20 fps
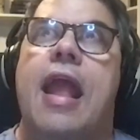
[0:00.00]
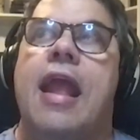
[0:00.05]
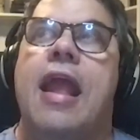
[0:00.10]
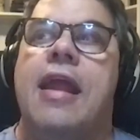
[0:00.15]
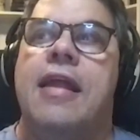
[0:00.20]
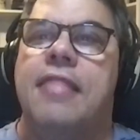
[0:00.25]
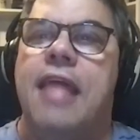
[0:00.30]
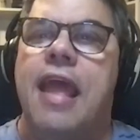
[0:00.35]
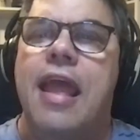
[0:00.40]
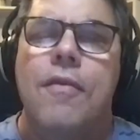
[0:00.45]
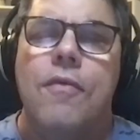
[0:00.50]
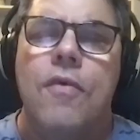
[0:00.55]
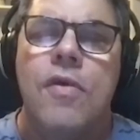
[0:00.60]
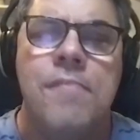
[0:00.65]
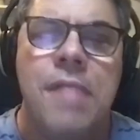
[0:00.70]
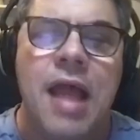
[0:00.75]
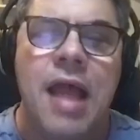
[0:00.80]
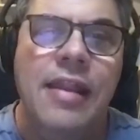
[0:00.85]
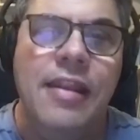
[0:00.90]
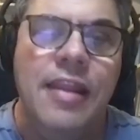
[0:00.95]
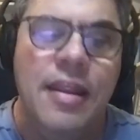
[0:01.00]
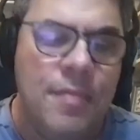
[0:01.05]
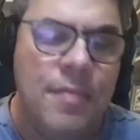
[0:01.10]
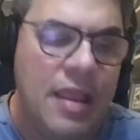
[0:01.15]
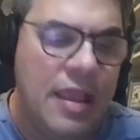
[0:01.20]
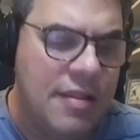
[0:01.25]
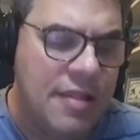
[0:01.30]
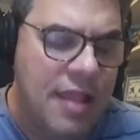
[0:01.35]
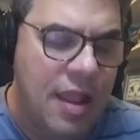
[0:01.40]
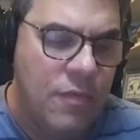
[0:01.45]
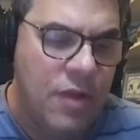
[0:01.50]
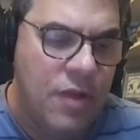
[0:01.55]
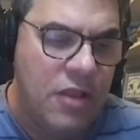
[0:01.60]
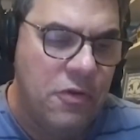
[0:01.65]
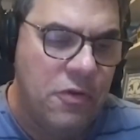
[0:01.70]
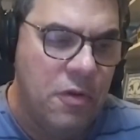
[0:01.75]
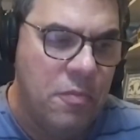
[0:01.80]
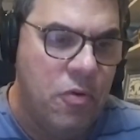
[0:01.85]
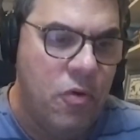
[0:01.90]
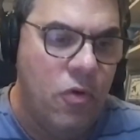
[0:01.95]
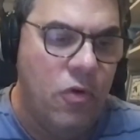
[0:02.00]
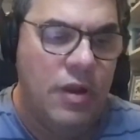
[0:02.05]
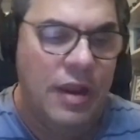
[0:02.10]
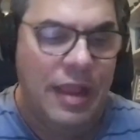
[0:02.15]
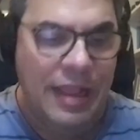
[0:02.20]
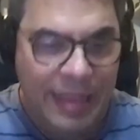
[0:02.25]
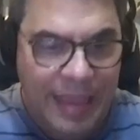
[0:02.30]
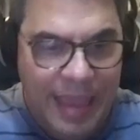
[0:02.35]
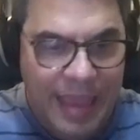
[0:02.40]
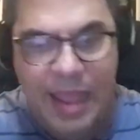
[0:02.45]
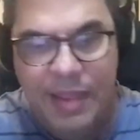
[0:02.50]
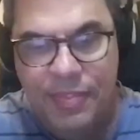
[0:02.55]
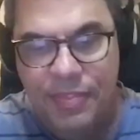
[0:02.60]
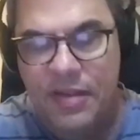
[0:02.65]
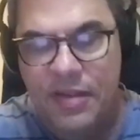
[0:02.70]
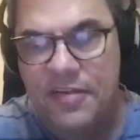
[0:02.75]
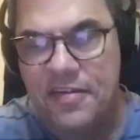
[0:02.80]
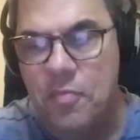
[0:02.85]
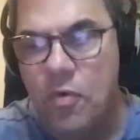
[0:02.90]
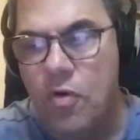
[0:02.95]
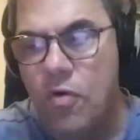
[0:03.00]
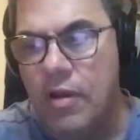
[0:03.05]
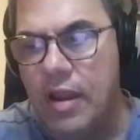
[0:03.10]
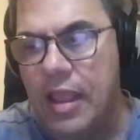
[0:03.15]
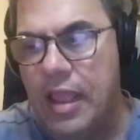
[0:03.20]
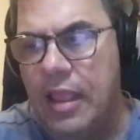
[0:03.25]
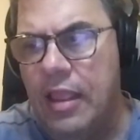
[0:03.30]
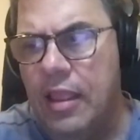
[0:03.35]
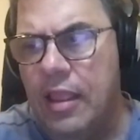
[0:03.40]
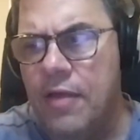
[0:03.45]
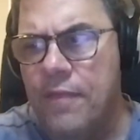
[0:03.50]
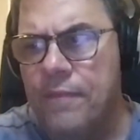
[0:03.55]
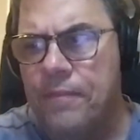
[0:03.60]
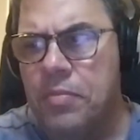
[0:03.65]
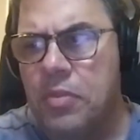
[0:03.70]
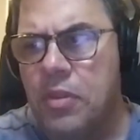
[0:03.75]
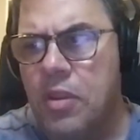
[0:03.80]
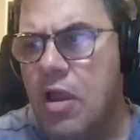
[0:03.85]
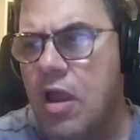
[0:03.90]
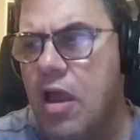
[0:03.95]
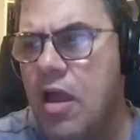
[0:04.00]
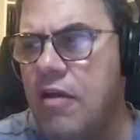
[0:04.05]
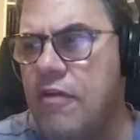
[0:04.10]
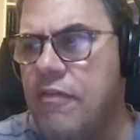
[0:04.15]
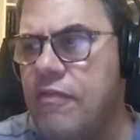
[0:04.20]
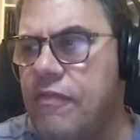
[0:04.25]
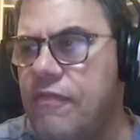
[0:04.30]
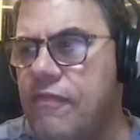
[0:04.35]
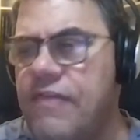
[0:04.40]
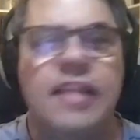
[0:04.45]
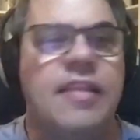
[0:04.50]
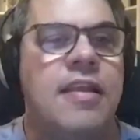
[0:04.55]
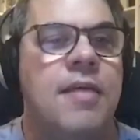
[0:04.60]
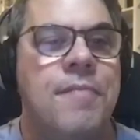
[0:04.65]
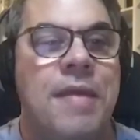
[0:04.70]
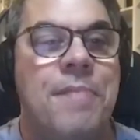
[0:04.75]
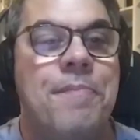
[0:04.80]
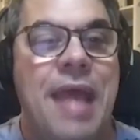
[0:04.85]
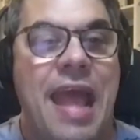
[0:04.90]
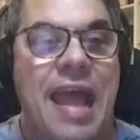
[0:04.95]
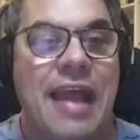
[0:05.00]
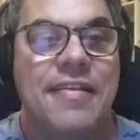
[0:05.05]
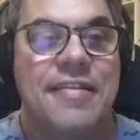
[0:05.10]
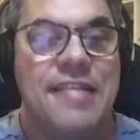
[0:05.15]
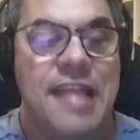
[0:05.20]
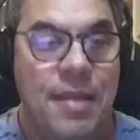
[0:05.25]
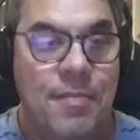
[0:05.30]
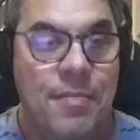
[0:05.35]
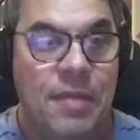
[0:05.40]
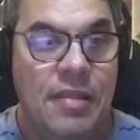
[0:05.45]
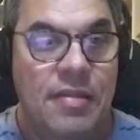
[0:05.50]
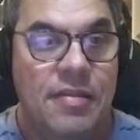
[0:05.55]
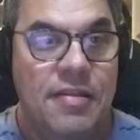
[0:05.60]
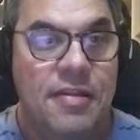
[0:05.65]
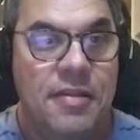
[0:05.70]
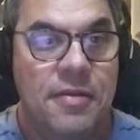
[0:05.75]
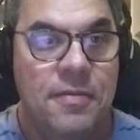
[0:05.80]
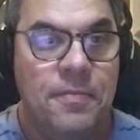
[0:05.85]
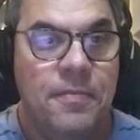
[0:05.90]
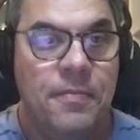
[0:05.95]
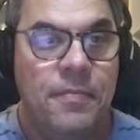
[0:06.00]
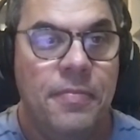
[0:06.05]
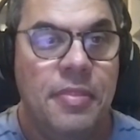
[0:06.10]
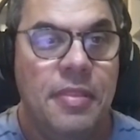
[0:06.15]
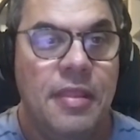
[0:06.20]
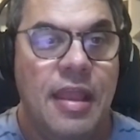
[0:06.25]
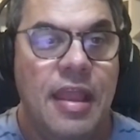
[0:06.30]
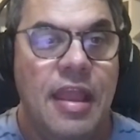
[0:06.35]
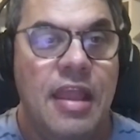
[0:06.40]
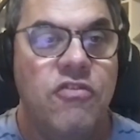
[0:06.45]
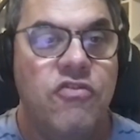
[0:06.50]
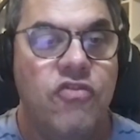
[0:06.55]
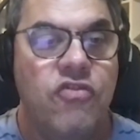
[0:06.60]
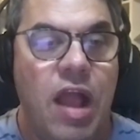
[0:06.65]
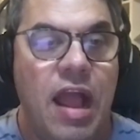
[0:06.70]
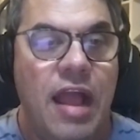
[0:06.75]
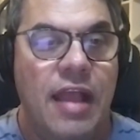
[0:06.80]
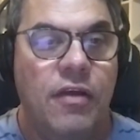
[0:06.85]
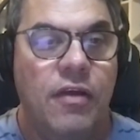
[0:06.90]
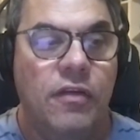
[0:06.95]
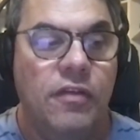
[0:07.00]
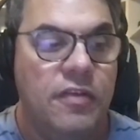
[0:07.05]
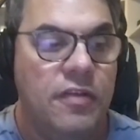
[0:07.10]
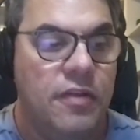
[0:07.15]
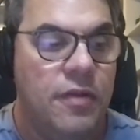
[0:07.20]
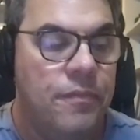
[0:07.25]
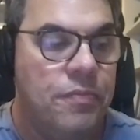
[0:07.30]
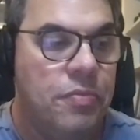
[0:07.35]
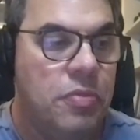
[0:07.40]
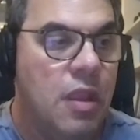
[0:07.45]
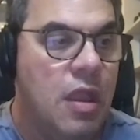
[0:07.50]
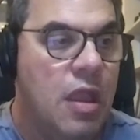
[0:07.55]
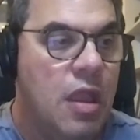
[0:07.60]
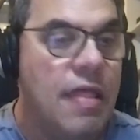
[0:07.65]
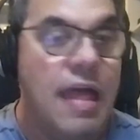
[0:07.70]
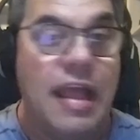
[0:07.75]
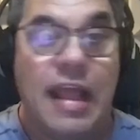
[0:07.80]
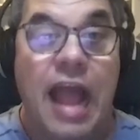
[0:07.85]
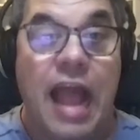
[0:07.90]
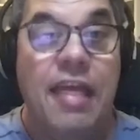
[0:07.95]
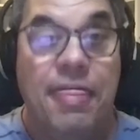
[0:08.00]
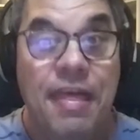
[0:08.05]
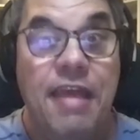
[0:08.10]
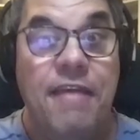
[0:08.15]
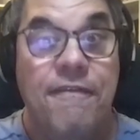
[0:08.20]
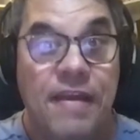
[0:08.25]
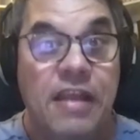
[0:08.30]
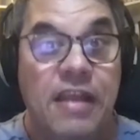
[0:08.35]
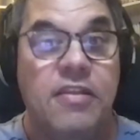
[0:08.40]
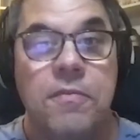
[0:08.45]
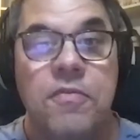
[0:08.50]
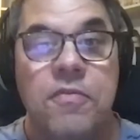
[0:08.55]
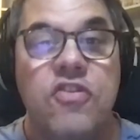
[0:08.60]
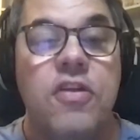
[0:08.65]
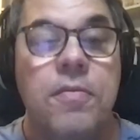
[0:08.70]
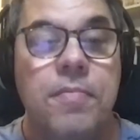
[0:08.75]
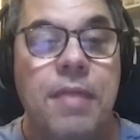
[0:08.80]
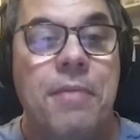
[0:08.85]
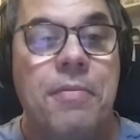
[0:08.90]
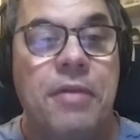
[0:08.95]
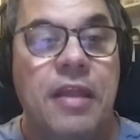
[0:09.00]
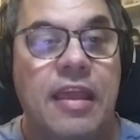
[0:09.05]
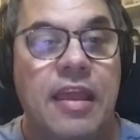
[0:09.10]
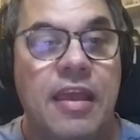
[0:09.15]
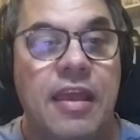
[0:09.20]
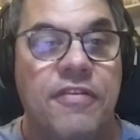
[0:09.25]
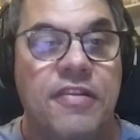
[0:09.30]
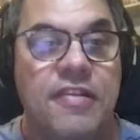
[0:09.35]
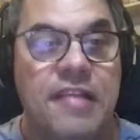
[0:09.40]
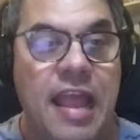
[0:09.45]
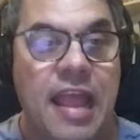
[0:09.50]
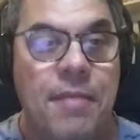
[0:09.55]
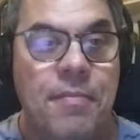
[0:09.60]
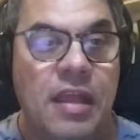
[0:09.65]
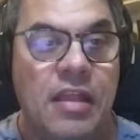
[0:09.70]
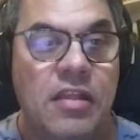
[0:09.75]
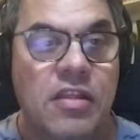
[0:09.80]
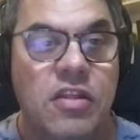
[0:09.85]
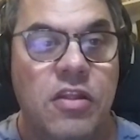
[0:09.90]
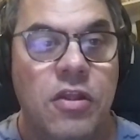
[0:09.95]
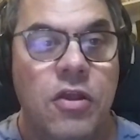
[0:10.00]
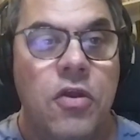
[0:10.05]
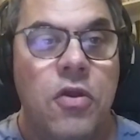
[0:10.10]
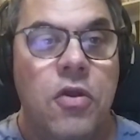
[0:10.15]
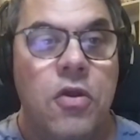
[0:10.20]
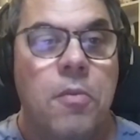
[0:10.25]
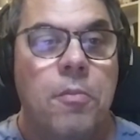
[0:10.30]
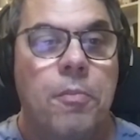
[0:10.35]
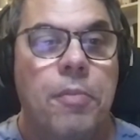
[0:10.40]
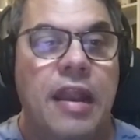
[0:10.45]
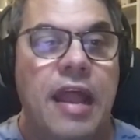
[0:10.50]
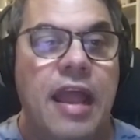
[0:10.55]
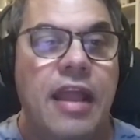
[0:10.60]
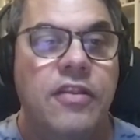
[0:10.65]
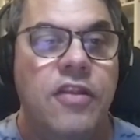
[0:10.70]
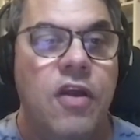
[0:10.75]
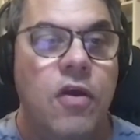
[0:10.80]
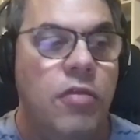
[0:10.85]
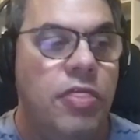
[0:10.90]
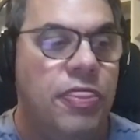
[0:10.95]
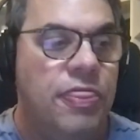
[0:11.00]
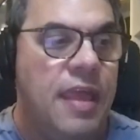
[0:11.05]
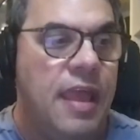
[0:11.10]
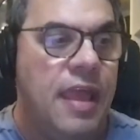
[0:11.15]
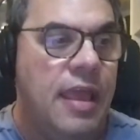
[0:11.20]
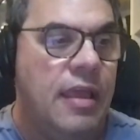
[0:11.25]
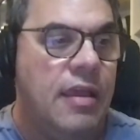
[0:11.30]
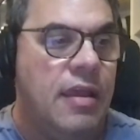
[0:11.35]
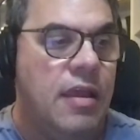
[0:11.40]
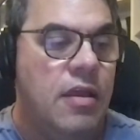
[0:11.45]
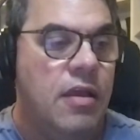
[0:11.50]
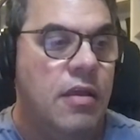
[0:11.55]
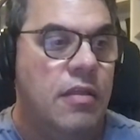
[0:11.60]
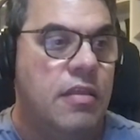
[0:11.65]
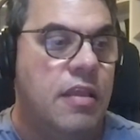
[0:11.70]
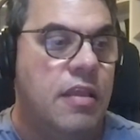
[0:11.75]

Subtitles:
And that reminded me, as I read the report again this morning, of victim impact statements in trials. Like, I think victims should be able to give statements, but I don't think,